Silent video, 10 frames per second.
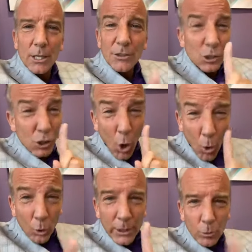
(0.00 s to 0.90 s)
There's
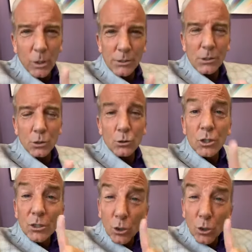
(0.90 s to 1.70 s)
only one solution.